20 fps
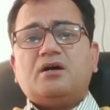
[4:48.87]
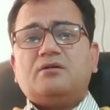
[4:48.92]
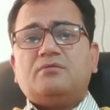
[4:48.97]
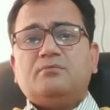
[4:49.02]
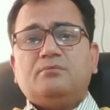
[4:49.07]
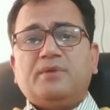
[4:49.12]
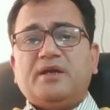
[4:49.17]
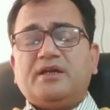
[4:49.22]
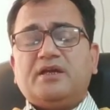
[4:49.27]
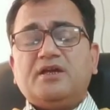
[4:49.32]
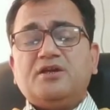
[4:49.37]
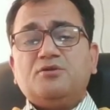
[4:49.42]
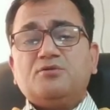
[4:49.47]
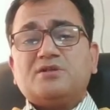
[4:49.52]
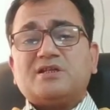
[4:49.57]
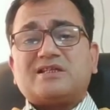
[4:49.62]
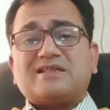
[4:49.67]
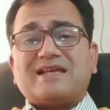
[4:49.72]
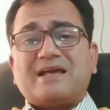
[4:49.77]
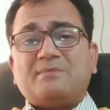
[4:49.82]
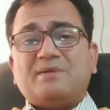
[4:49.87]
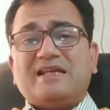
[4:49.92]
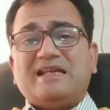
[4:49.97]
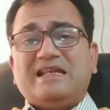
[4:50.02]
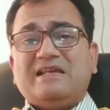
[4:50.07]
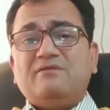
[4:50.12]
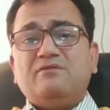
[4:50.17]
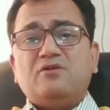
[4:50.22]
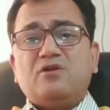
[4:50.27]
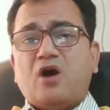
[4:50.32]
making you just, I mean,
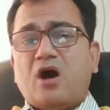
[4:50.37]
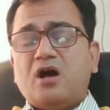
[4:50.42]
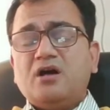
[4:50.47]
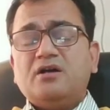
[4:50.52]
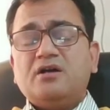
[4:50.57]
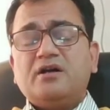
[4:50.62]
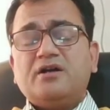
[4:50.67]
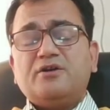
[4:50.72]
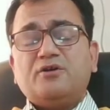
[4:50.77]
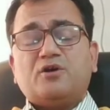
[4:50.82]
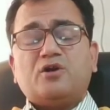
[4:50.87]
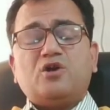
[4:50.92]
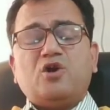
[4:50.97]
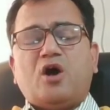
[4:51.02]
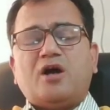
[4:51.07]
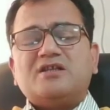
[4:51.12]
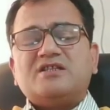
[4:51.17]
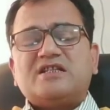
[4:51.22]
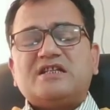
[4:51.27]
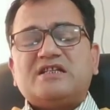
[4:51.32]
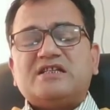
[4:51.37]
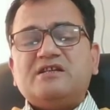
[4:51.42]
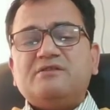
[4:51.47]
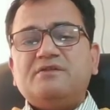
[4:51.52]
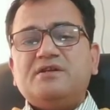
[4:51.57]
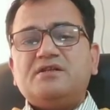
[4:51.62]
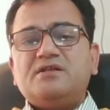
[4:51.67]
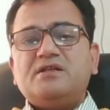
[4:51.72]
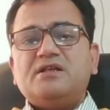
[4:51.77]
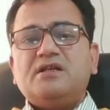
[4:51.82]
live longer, your
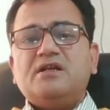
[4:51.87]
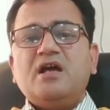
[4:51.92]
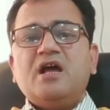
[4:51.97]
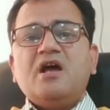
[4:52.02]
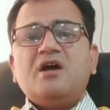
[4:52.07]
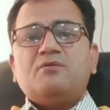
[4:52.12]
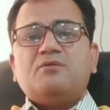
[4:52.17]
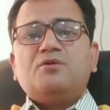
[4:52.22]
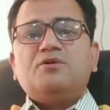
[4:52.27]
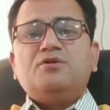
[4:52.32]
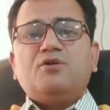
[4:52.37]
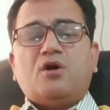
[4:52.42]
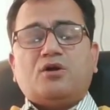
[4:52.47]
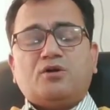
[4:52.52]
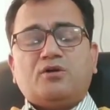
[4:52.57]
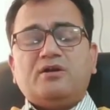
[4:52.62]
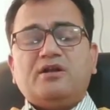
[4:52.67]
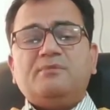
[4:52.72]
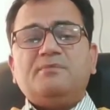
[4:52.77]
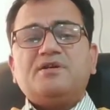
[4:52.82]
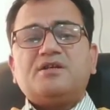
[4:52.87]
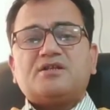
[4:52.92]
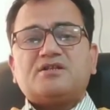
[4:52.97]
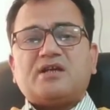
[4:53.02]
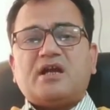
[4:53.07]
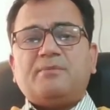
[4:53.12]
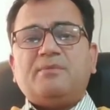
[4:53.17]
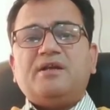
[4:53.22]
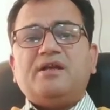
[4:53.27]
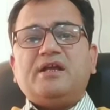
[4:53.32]
longevity would not only be just,
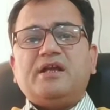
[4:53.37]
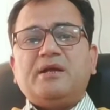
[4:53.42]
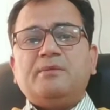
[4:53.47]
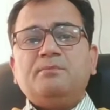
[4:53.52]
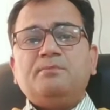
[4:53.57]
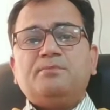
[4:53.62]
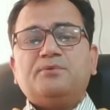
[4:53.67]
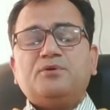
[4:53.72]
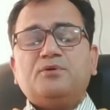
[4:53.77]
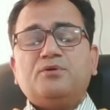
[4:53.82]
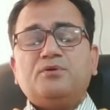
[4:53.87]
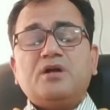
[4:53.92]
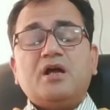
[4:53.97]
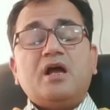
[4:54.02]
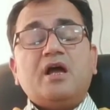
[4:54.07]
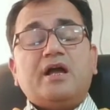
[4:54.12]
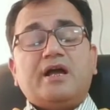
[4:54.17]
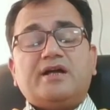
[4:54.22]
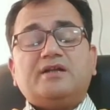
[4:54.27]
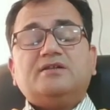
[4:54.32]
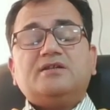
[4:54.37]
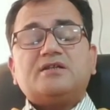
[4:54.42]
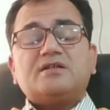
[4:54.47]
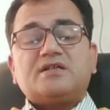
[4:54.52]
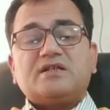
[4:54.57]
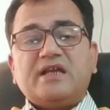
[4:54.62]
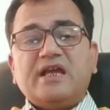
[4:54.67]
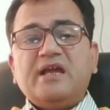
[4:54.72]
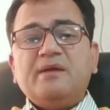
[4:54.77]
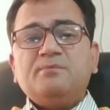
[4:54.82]
I mean, improved, at the
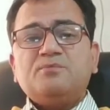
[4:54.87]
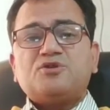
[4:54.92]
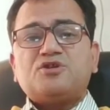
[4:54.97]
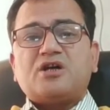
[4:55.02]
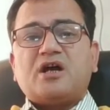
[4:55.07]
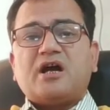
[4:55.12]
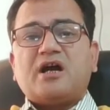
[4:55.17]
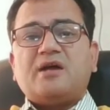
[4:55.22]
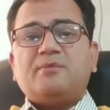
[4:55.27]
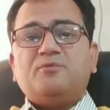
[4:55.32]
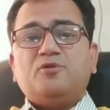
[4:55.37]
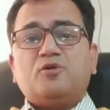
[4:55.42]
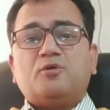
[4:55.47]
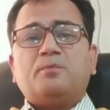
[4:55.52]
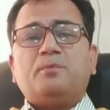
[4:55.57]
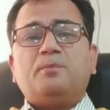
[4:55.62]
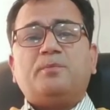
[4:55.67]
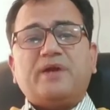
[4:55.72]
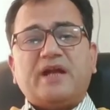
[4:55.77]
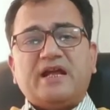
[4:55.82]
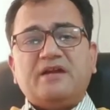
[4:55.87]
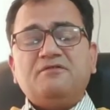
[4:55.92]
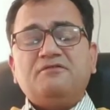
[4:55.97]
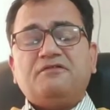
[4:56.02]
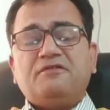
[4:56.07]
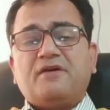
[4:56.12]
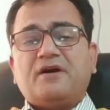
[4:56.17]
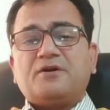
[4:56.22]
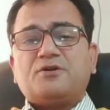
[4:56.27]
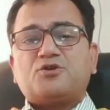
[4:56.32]
same time, your brain
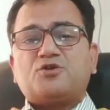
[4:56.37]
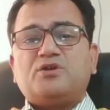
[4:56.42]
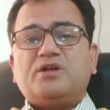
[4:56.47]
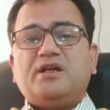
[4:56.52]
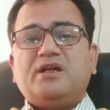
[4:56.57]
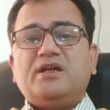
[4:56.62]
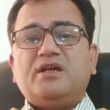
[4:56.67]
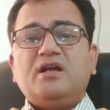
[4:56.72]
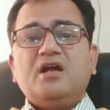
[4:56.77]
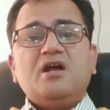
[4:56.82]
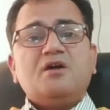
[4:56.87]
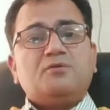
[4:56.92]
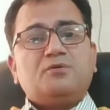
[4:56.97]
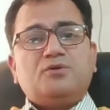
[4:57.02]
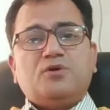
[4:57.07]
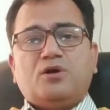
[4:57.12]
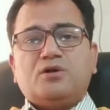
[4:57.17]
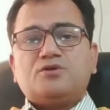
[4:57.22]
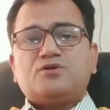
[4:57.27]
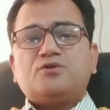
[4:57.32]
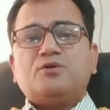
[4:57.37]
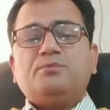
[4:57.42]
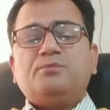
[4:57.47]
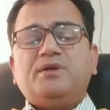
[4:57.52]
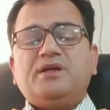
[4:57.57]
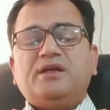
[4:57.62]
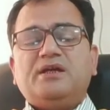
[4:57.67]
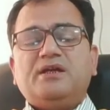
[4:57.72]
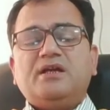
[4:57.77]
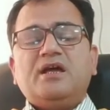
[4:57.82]
functioning would also
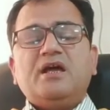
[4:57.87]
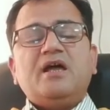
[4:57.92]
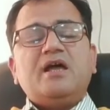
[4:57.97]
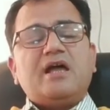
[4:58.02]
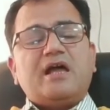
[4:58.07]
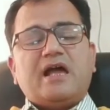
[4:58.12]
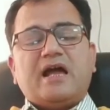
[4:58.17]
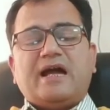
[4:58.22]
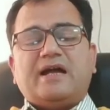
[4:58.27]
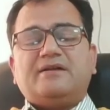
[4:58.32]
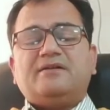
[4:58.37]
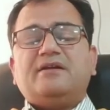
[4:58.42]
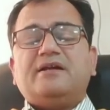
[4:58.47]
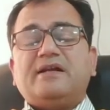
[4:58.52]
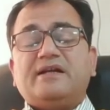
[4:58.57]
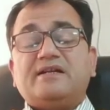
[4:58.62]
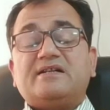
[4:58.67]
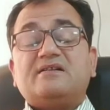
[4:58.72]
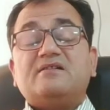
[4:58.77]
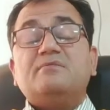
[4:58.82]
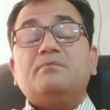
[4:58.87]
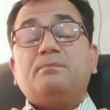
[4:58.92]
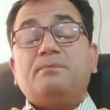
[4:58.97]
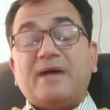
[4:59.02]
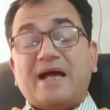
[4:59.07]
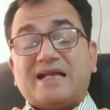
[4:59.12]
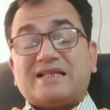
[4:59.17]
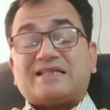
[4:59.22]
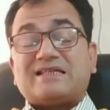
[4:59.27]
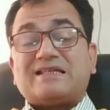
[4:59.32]
be at its
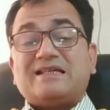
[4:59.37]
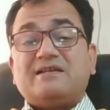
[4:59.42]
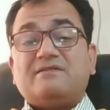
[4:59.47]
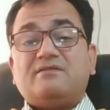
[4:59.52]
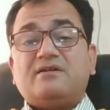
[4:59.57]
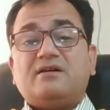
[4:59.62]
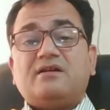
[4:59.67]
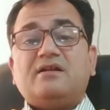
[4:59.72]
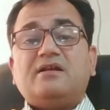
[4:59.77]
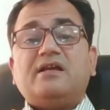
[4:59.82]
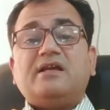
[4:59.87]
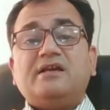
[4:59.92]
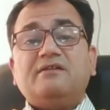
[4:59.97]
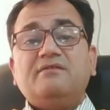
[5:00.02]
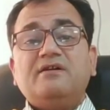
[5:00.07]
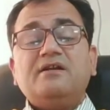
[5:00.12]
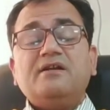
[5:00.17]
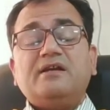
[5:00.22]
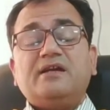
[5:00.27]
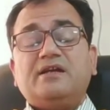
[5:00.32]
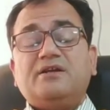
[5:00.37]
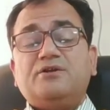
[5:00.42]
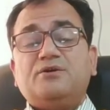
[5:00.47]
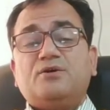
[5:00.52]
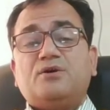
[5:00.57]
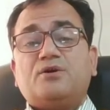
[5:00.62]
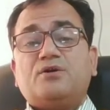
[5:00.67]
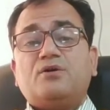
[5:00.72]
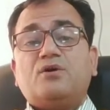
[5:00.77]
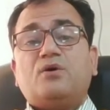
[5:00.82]
best level even in
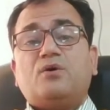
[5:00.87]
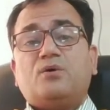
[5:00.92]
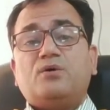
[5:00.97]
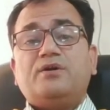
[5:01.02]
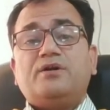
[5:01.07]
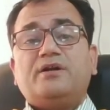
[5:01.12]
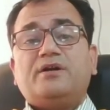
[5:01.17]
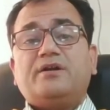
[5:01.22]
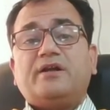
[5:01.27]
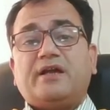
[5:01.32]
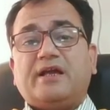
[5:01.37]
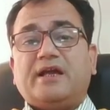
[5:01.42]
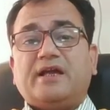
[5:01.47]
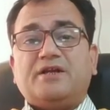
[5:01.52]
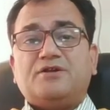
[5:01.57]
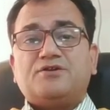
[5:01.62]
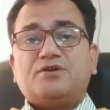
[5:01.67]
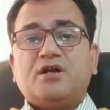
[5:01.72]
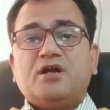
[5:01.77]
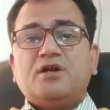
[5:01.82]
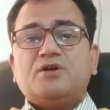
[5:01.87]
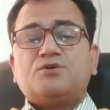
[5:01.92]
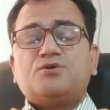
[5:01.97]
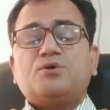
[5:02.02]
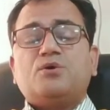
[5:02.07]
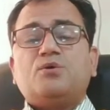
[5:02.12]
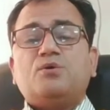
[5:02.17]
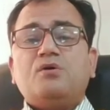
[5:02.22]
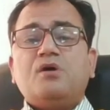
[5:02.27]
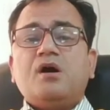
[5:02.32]
your older age.
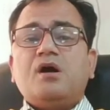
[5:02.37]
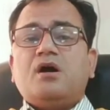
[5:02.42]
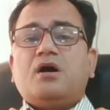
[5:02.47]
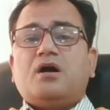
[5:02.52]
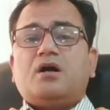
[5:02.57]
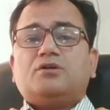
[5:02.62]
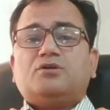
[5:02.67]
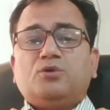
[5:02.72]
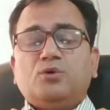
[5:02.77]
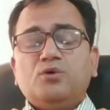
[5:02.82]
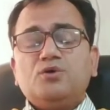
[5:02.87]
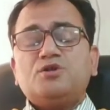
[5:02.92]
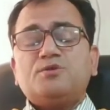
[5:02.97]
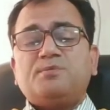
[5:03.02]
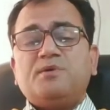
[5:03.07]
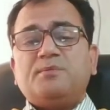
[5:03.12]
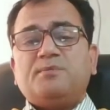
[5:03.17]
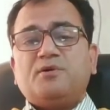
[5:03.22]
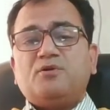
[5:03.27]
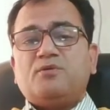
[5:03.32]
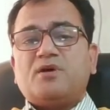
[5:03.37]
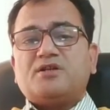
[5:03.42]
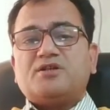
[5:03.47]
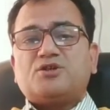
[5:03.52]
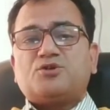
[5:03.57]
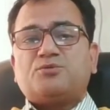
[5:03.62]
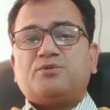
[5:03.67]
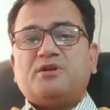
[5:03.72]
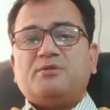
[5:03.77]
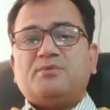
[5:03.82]
So those people who are
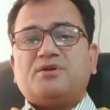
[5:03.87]
just very